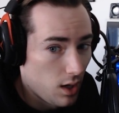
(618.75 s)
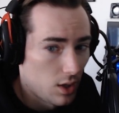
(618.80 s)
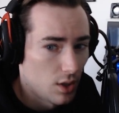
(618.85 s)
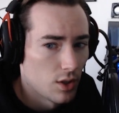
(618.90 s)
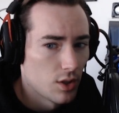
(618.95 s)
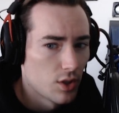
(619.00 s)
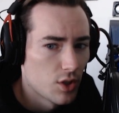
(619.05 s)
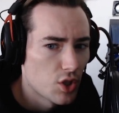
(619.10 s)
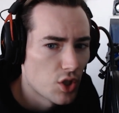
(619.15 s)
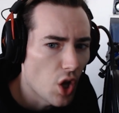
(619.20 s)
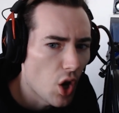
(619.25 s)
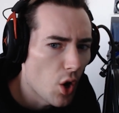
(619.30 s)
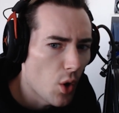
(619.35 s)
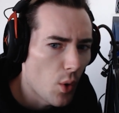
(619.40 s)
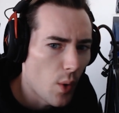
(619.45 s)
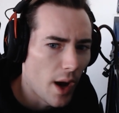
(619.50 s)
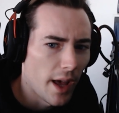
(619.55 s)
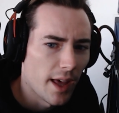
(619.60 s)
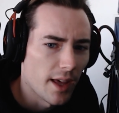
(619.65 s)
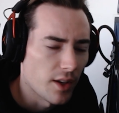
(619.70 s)
So
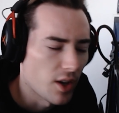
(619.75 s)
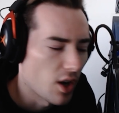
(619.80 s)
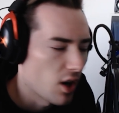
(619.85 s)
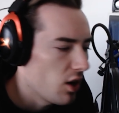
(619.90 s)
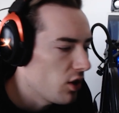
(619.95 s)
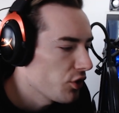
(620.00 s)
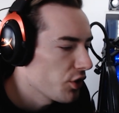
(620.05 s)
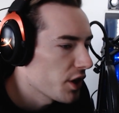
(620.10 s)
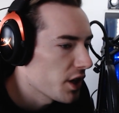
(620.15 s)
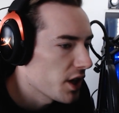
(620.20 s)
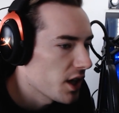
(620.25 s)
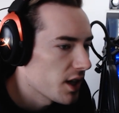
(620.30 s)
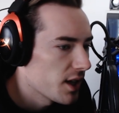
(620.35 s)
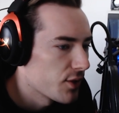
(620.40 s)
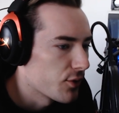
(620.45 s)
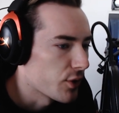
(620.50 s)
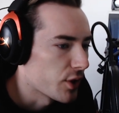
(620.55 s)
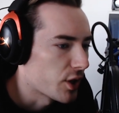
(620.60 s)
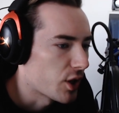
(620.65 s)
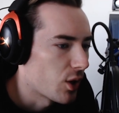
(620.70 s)
I had already
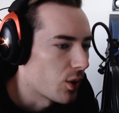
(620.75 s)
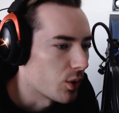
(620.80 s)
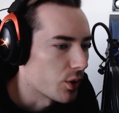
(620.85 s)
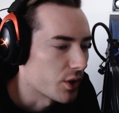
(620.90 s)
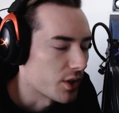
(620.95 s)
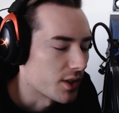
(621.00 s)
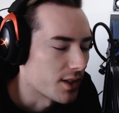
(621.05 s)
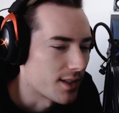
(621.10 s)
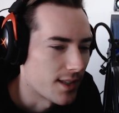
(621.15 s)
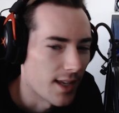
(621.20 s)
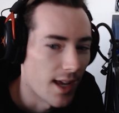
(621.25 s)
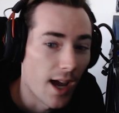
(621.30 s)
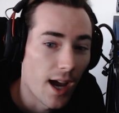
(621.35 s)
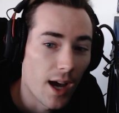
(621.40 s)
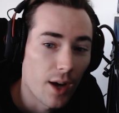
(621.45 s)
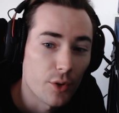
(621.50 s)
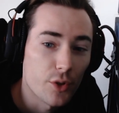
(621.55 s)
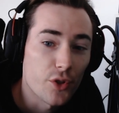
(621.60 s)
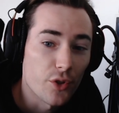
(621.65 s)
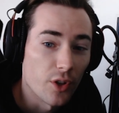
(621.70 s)
recorded the
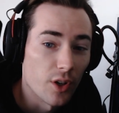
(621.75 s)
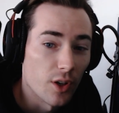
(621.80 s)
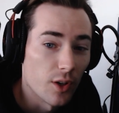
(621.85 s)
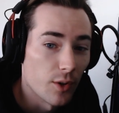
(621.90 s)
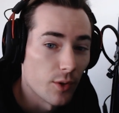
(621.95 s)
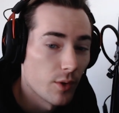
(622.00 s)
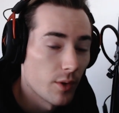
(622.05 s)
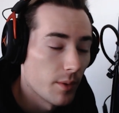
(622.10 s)
outro,